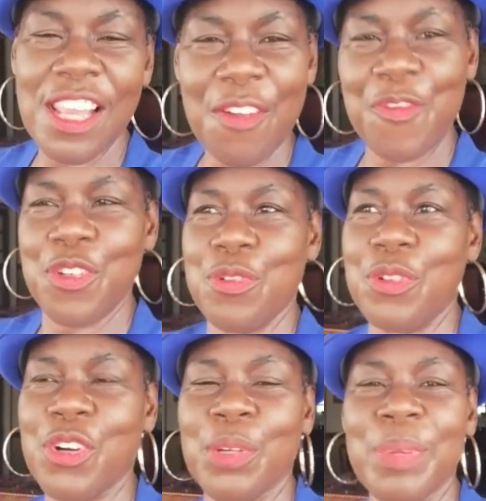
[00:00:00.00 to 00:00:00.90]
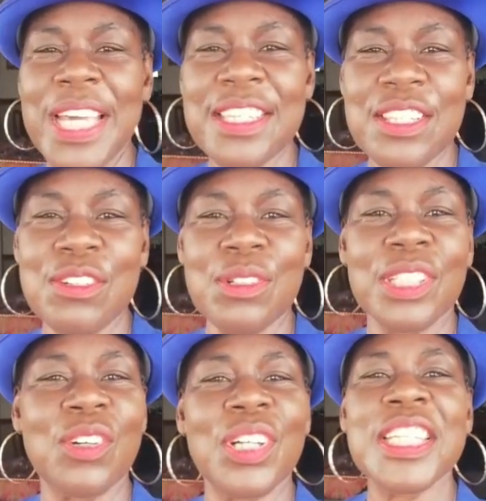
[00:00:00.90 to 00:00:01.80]
Love you. God bless you
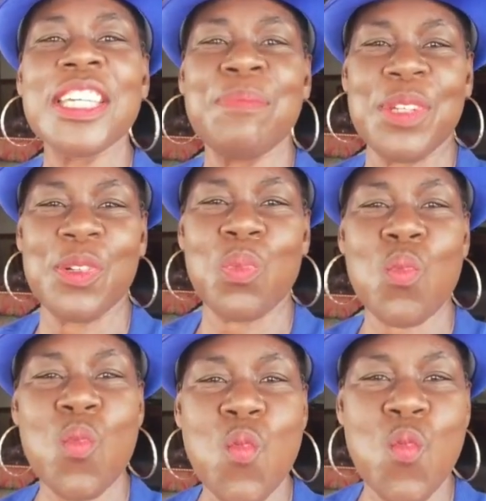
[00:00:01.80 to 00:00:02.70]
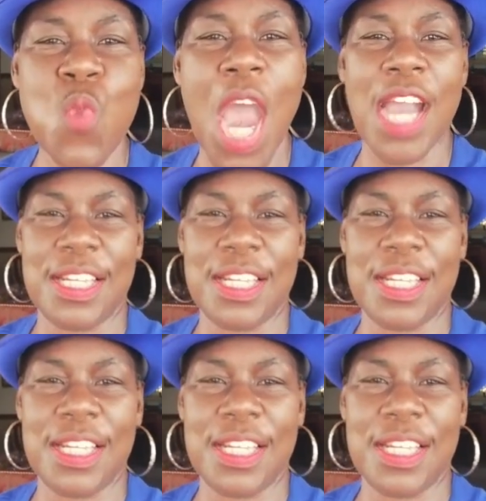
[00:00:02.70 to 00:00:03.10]
and God keep you. Mwah.